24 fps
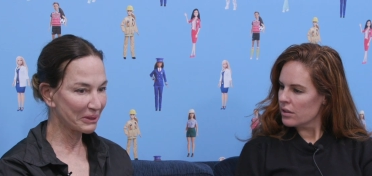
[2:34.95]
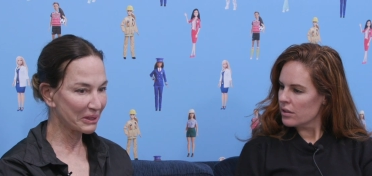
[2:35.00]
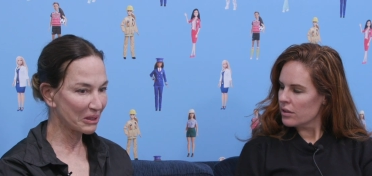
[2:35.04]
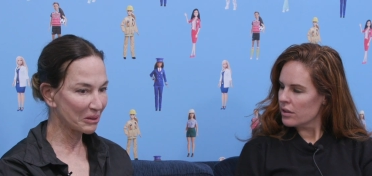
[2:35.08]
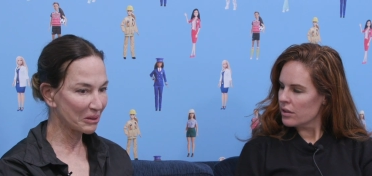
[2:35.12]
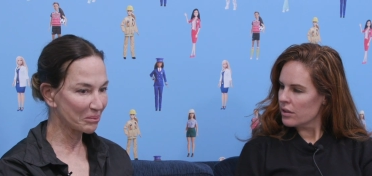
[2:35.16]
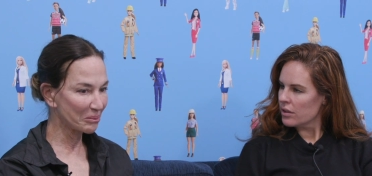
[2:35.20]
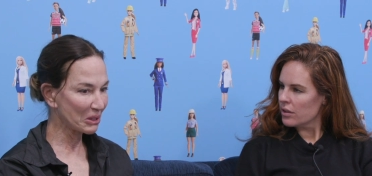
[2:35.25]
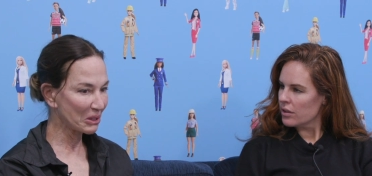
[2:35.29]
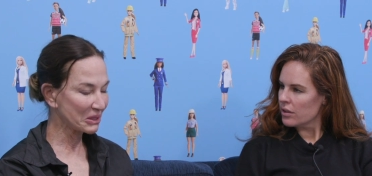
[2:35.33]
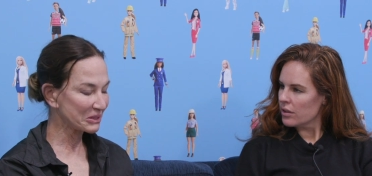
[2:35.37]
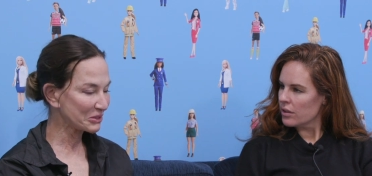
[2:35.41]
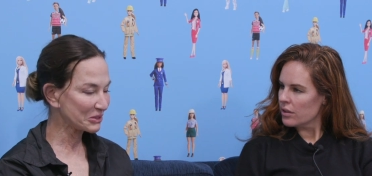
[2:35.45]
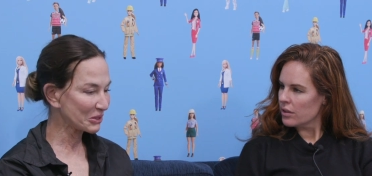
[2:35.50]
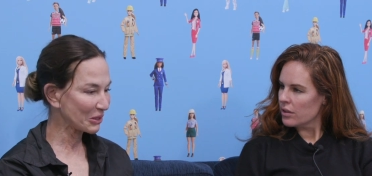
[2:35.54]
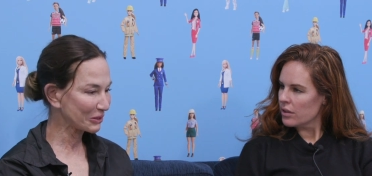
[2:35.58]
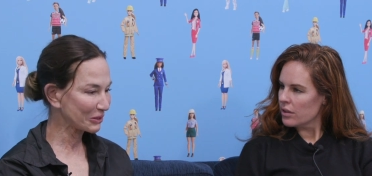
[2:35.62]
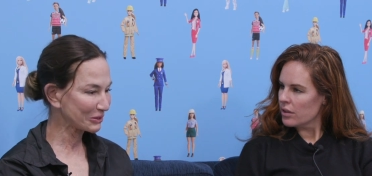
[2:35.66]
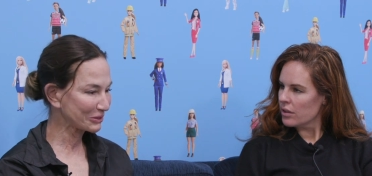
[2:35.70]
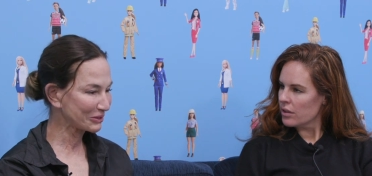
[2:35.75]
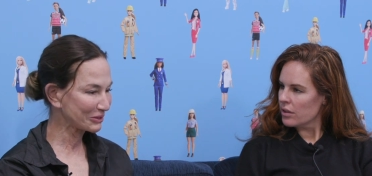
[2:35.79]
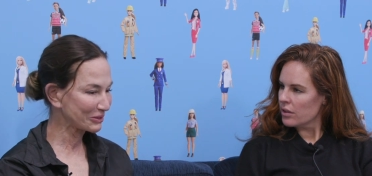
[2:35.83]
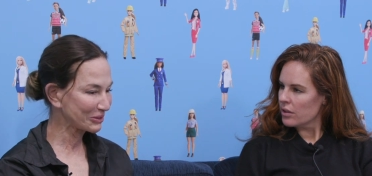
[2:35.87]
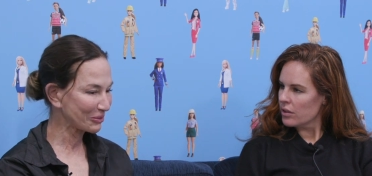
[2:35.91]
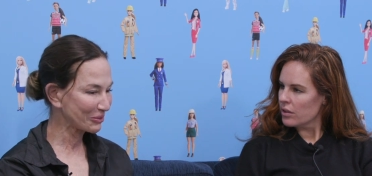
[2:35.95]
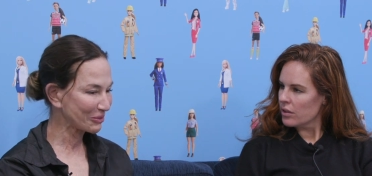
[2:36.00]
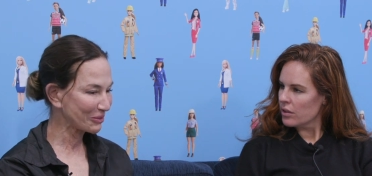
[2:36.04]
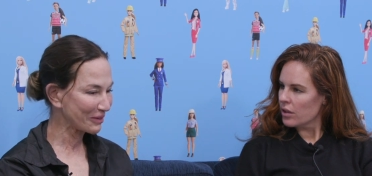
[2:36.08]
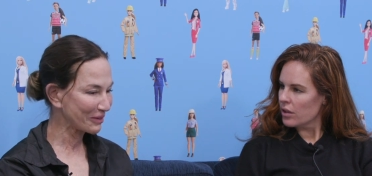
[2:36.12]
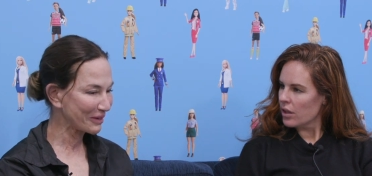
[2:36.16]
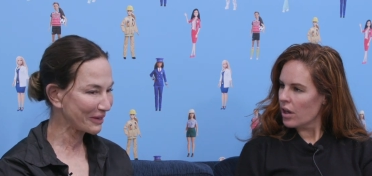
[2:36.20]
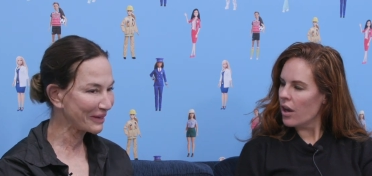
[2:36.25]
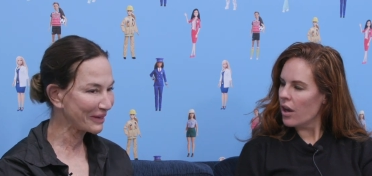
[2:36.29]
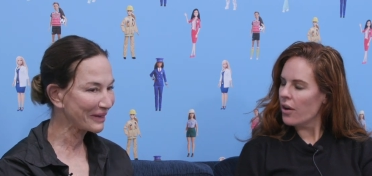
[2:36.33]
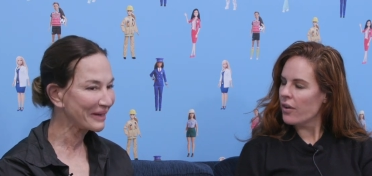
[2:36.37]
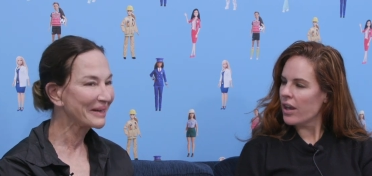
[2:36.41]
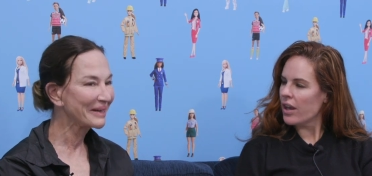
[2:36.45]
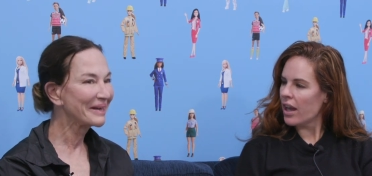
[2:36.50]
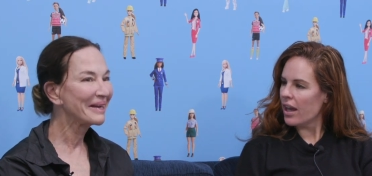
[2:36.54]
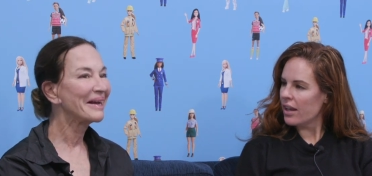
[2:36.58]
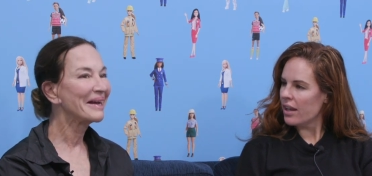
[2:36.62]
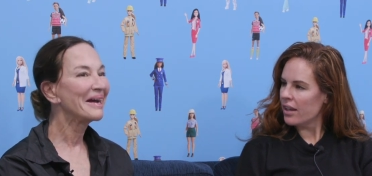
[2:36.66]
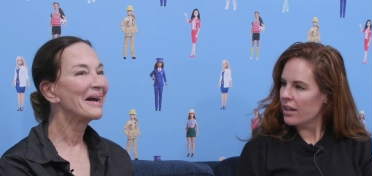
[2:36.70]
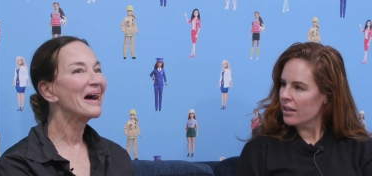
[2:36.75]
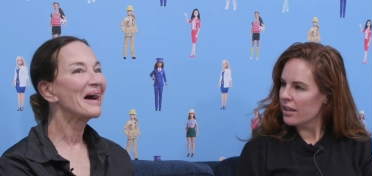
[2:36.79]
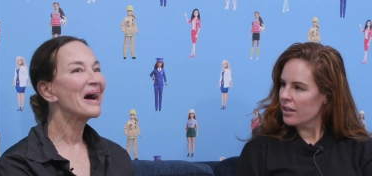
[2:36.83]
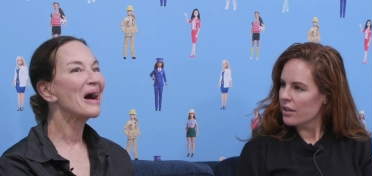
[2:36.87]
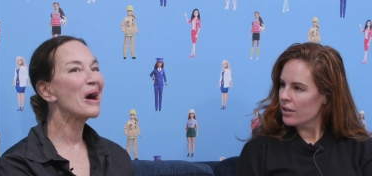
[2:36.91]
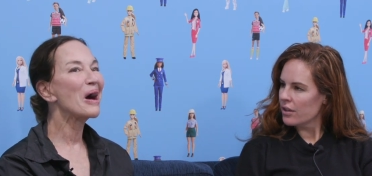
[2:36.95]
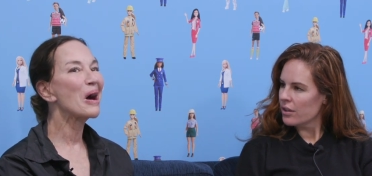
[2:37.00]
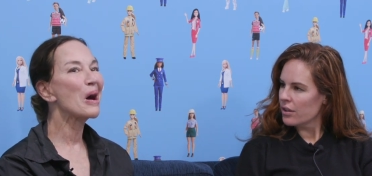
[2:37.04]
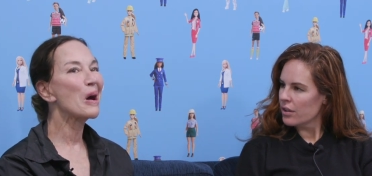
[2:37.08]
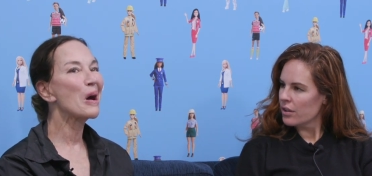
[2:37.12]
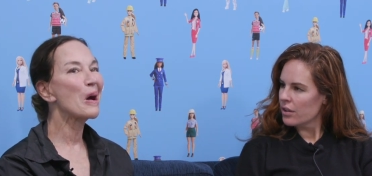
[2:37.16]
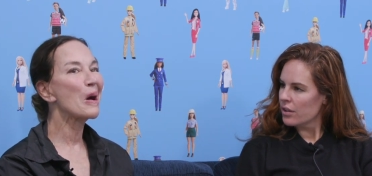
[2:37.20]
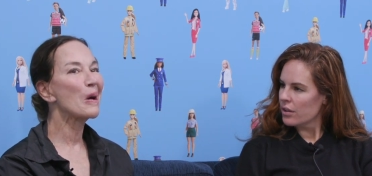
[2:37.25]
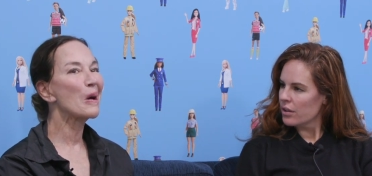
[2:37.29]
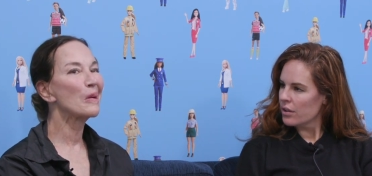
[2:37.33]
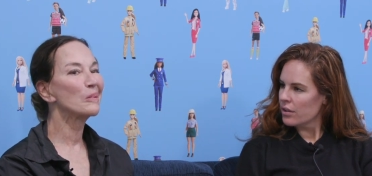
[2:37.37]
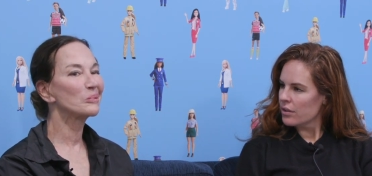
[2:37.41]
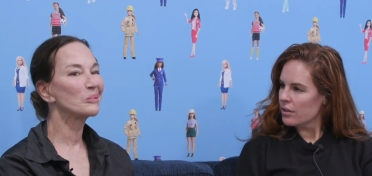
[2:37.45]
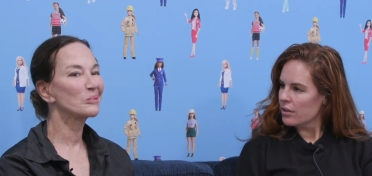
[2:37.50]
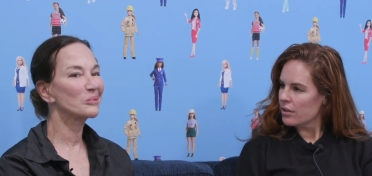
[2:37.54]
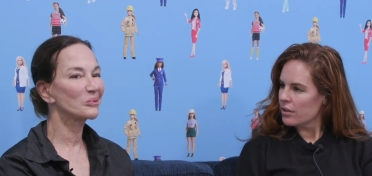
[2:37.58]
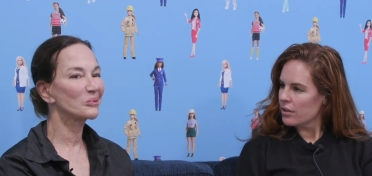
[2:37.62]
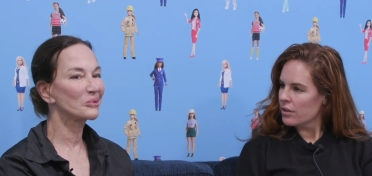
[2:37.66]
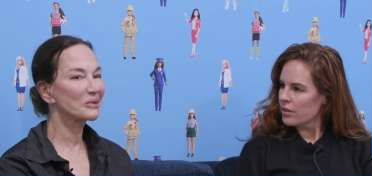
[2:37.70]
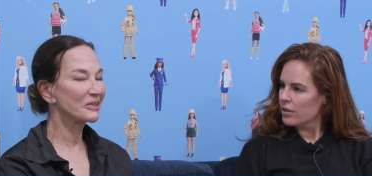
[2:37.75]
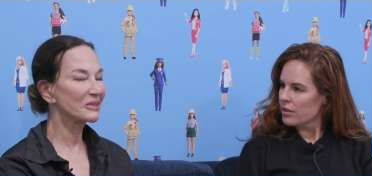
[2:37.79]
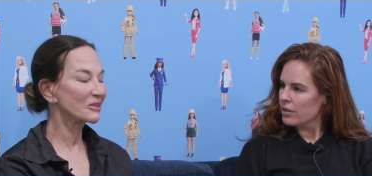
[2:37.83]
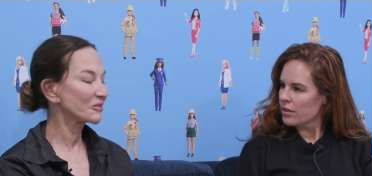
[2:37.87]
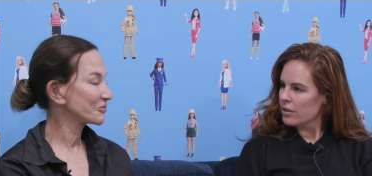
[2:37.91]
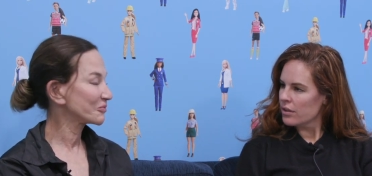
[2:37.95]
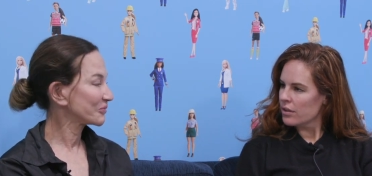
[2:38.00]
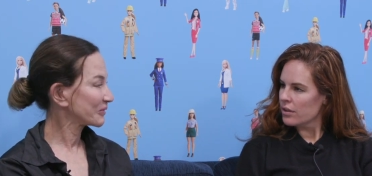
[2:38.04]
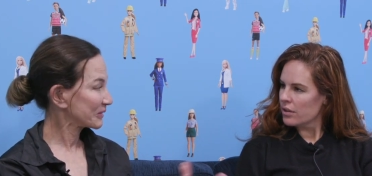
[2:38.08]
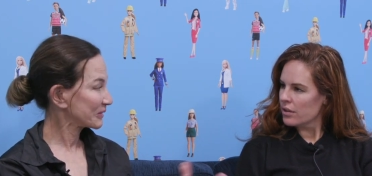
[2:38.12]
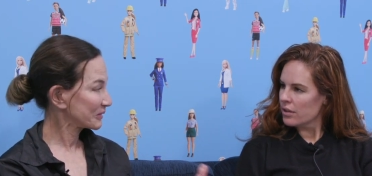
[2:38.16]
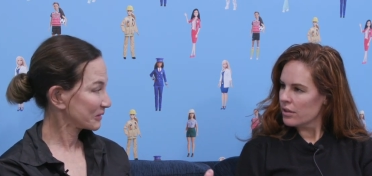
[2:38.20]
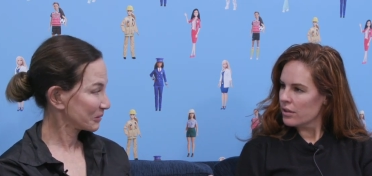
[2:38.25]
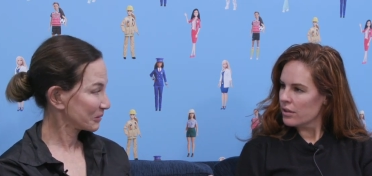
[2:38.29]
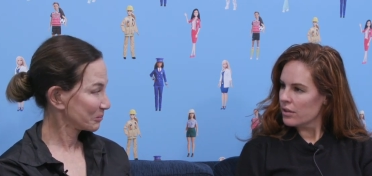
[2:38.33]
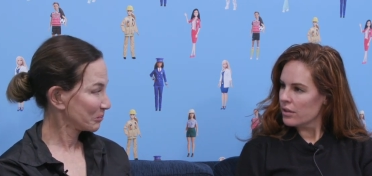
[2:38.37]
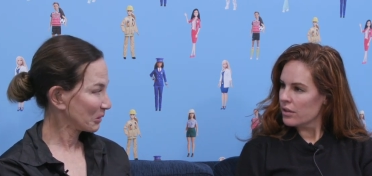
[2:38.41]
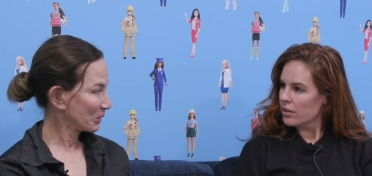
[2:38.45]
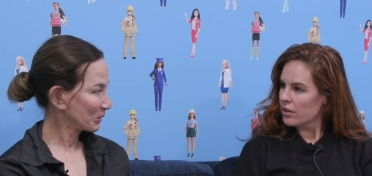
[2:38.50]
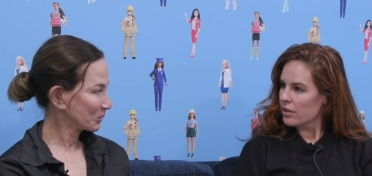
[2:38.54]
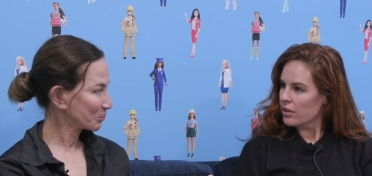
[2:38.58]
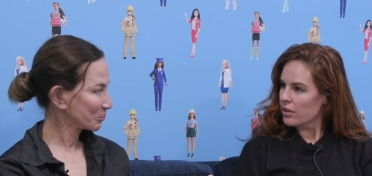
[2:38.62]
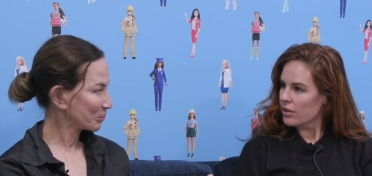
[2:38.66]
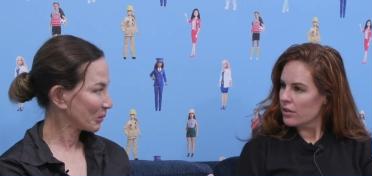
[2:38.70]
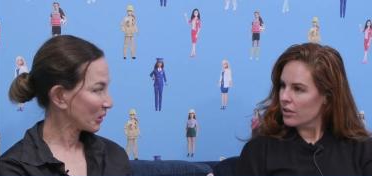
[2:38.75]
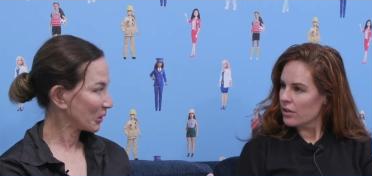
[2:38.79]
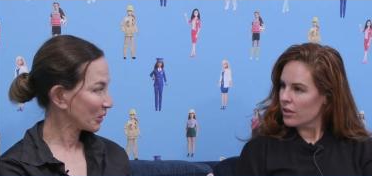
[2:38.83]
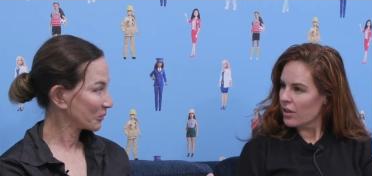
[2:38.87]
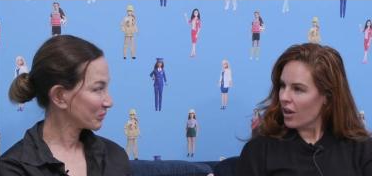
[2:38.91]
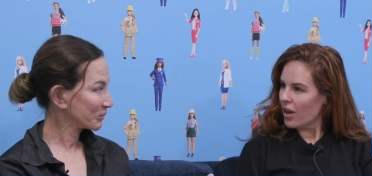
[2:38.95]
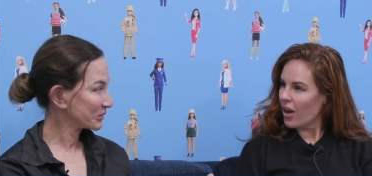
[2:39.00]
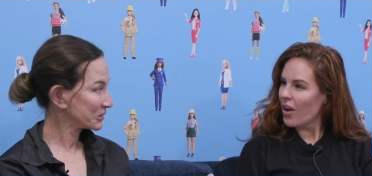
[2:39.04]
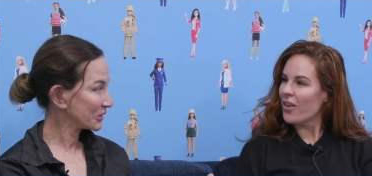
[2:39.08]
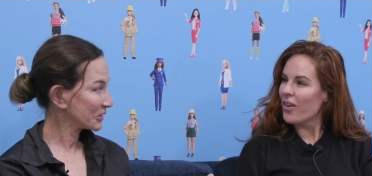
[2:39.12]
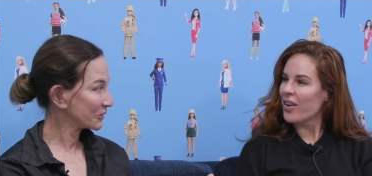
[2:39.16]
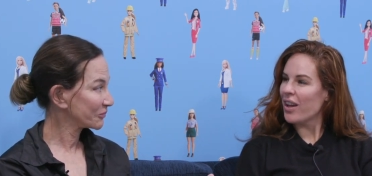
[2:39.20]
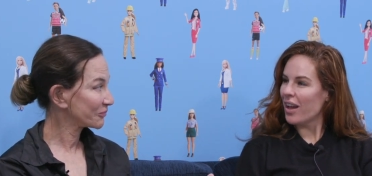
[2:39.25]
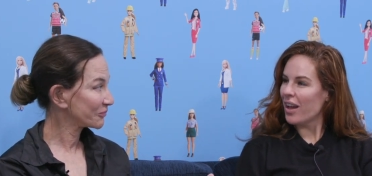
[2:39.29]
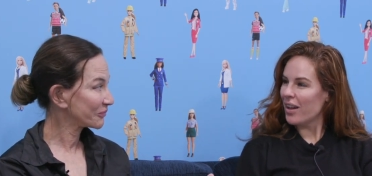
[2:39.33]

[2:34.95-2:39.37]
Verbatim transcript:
Speaker 1: in our Montauk store. Okay. Um, with her first milk bar when okay.